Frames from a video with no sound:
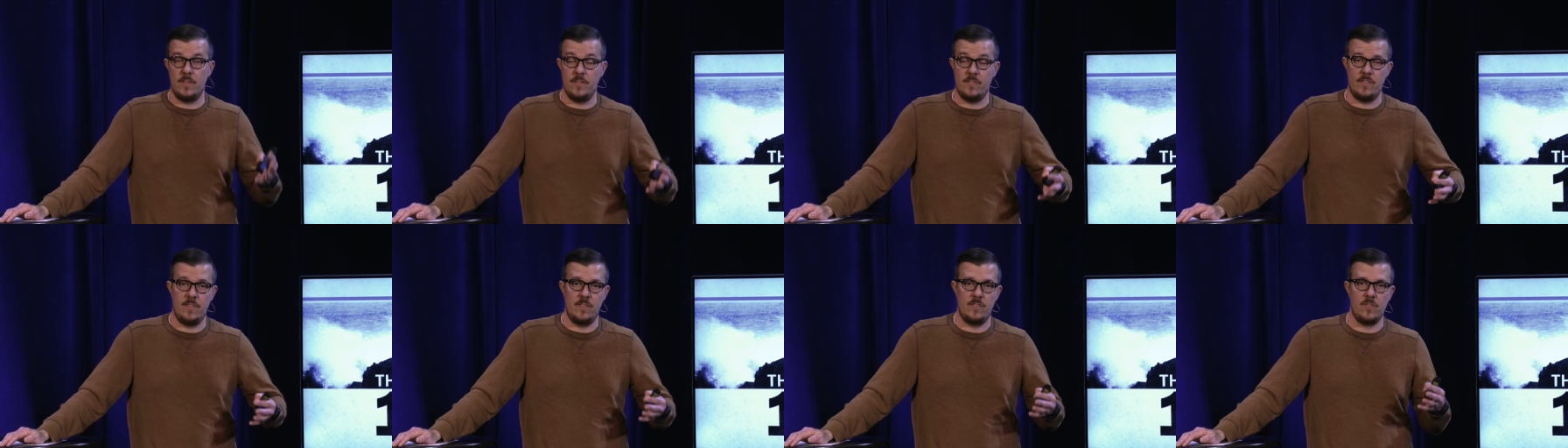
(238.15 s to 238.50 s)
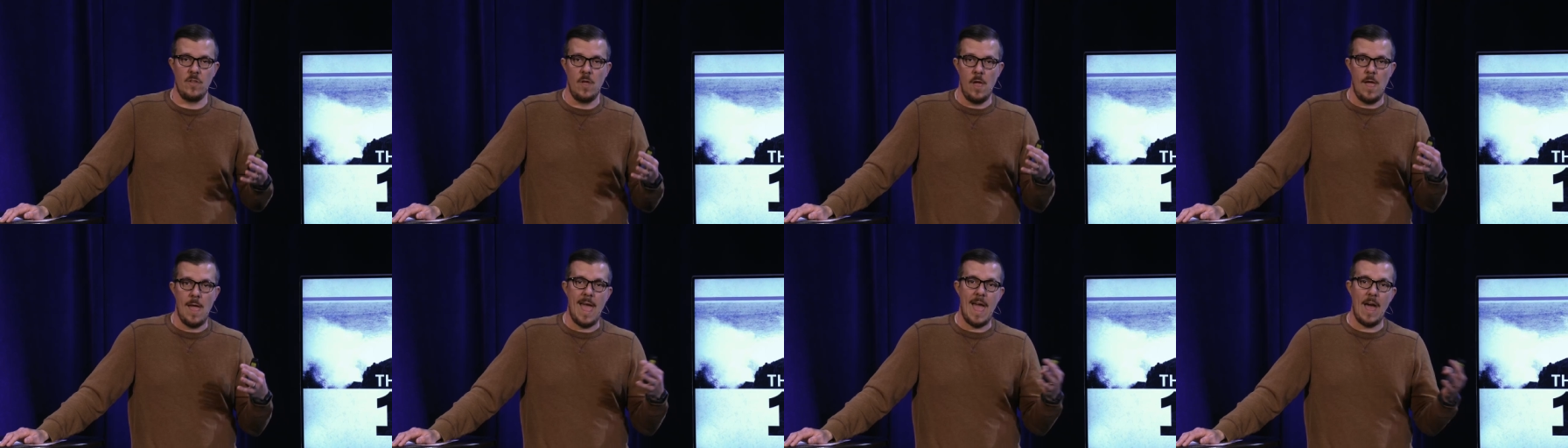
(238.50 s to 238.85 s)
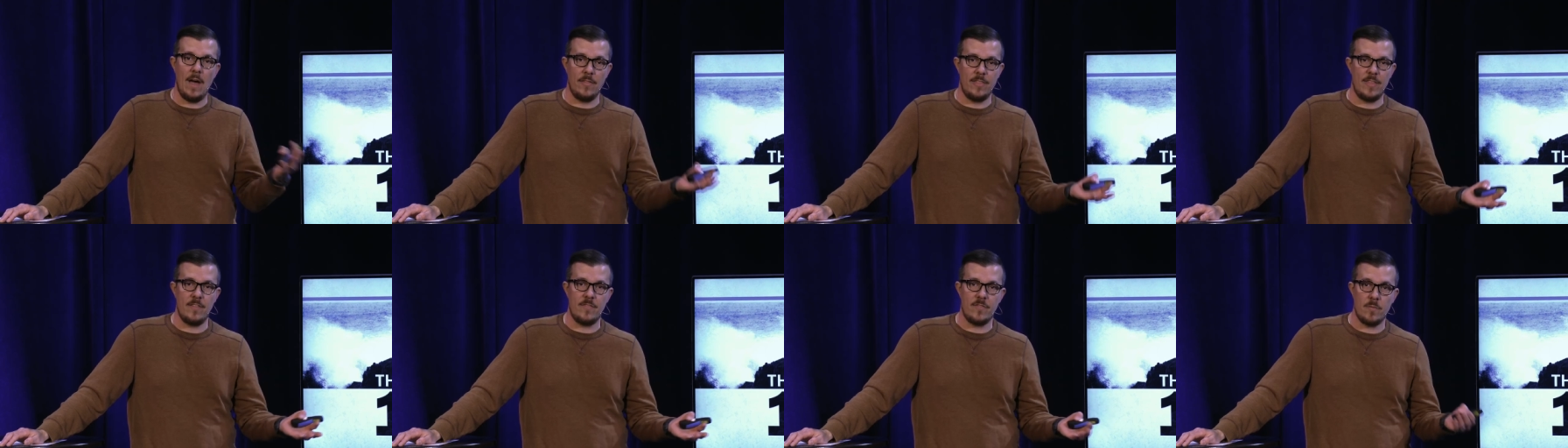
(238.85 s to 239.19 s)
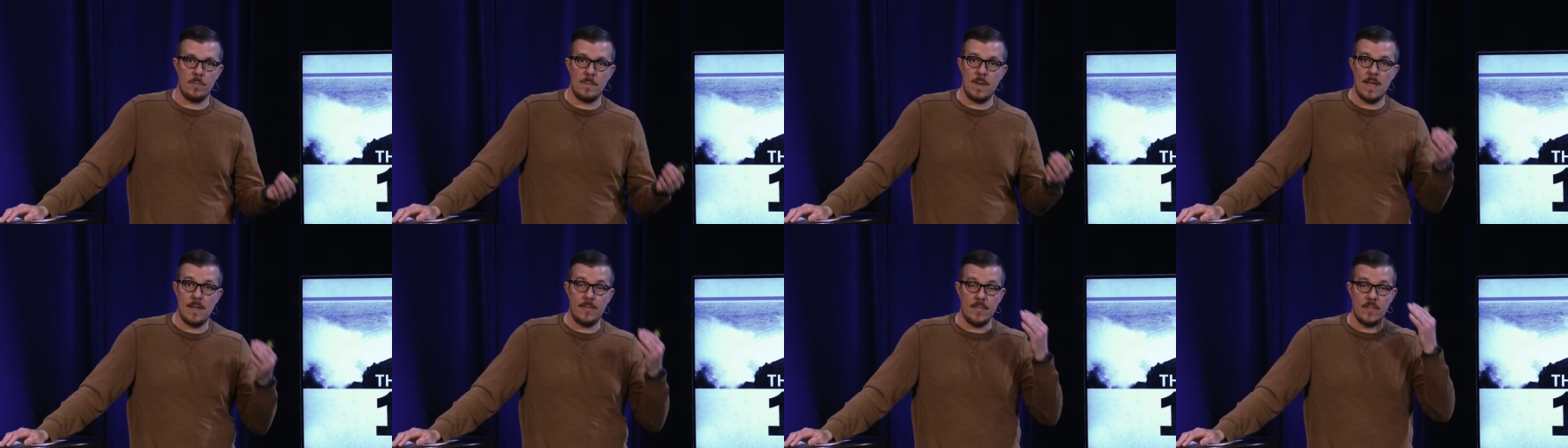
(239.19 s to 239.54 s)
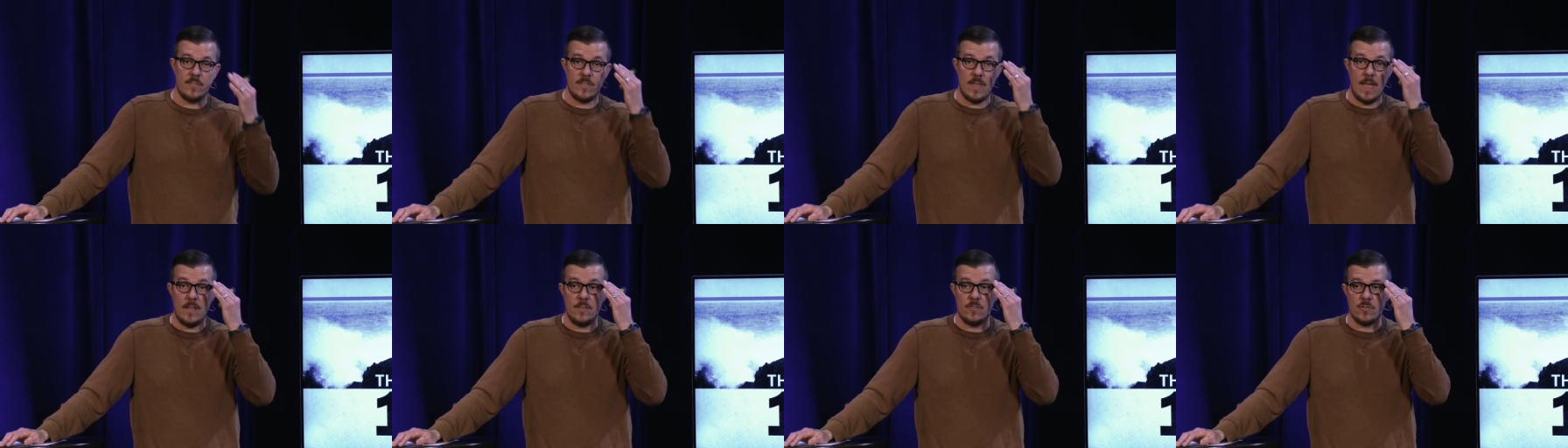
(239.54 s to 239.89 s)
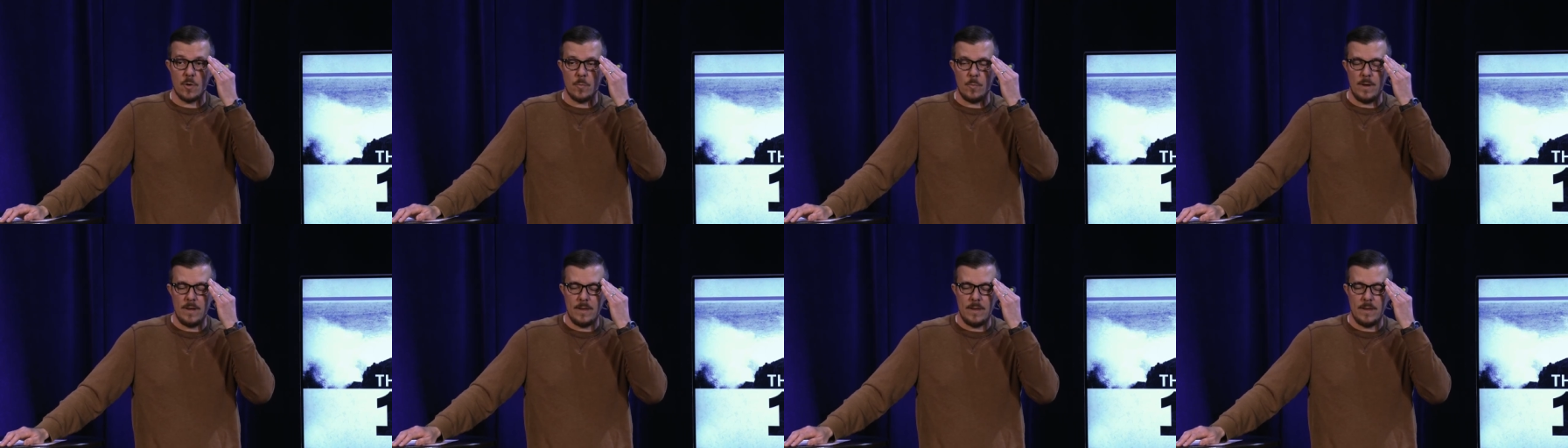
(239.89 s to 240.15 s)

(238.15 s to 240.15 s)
is this healthy for me at this age group?